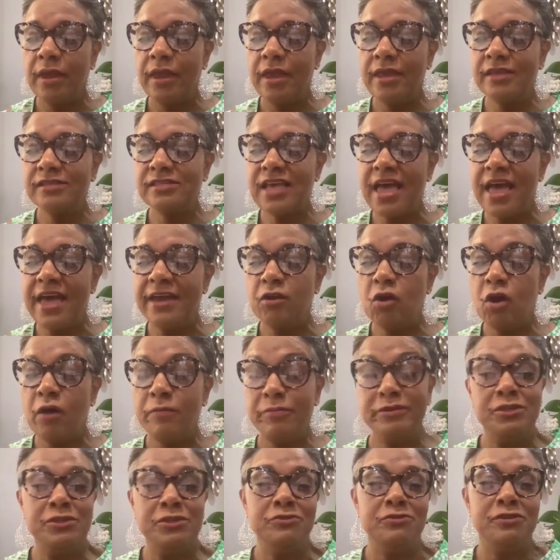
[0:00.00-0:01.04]
is an
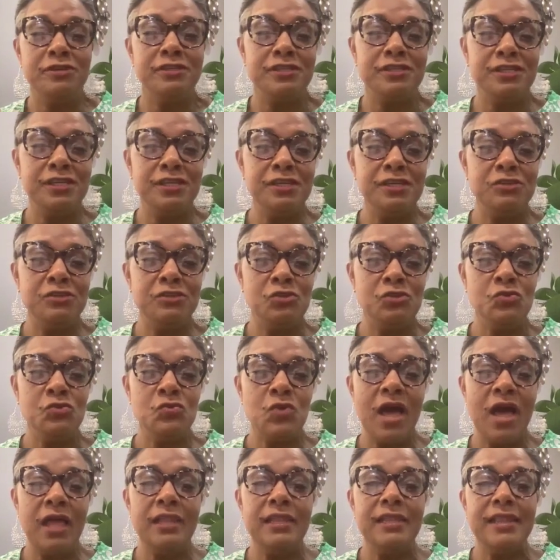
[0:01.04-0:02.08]
opportunity
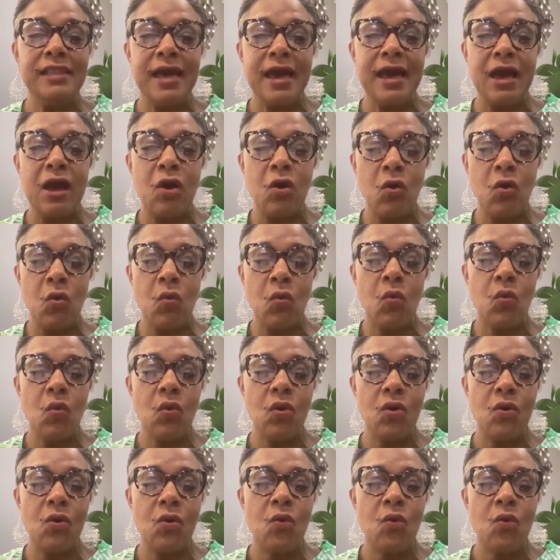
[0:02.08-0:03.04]
to allow